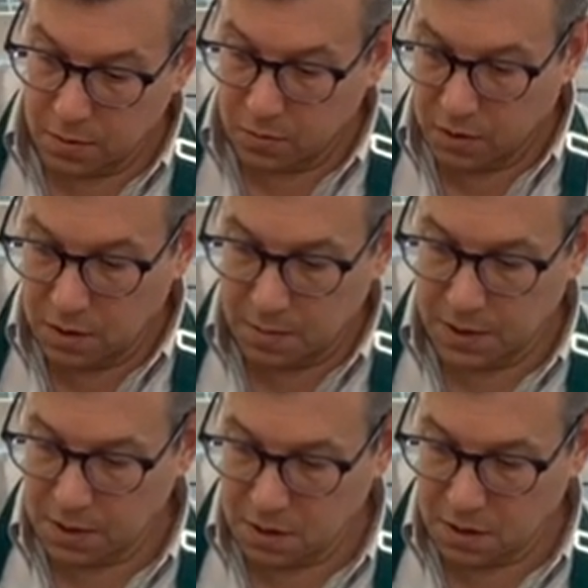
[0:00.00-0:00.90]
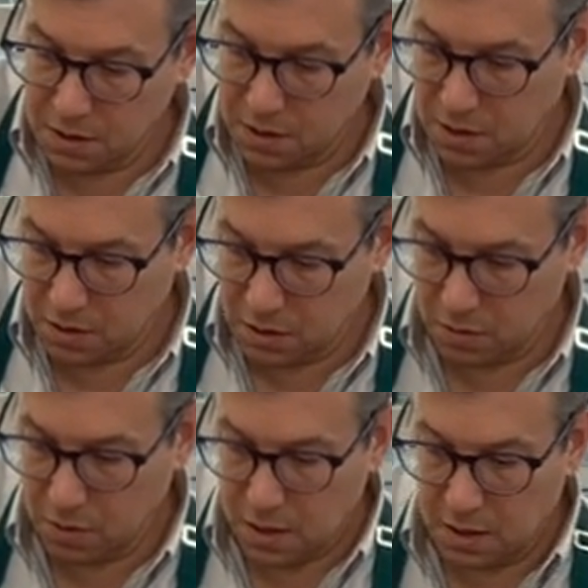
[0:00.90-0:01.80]
Really
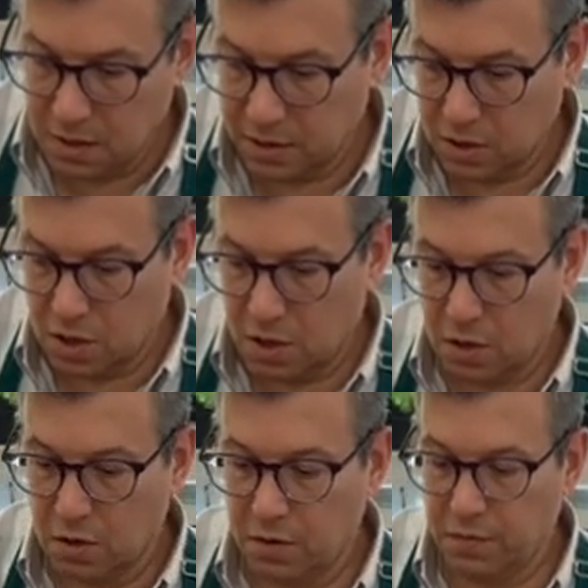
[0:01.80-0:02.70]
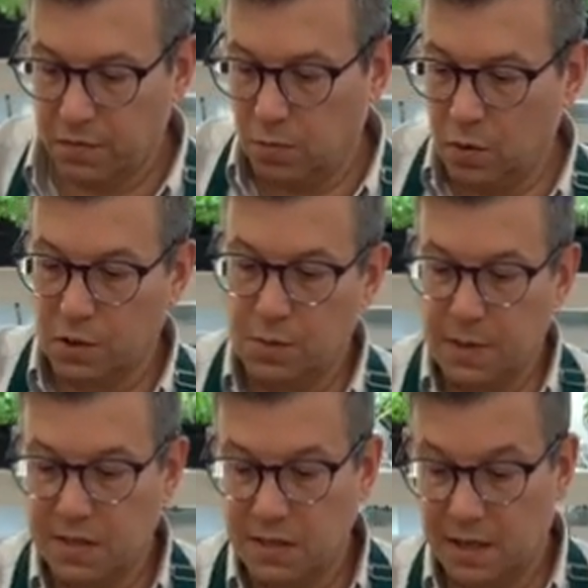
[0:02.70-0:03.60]
continue, like the curve works
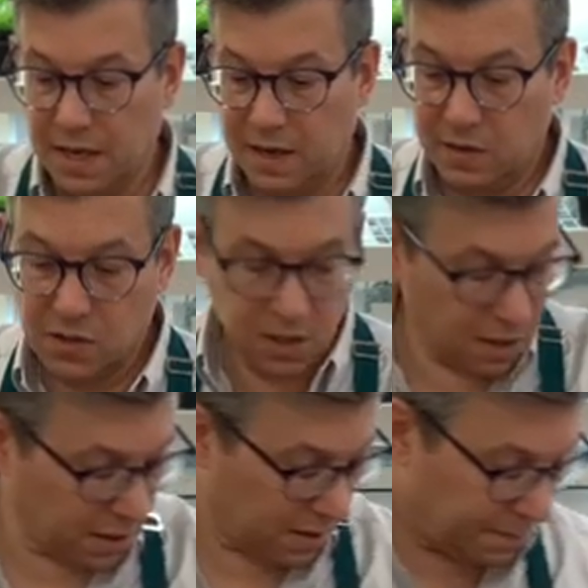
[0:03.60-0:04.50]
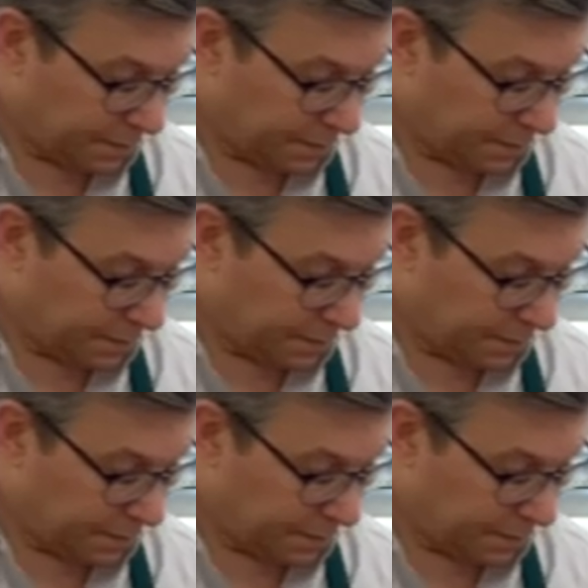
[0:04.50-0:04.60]
best on the outside.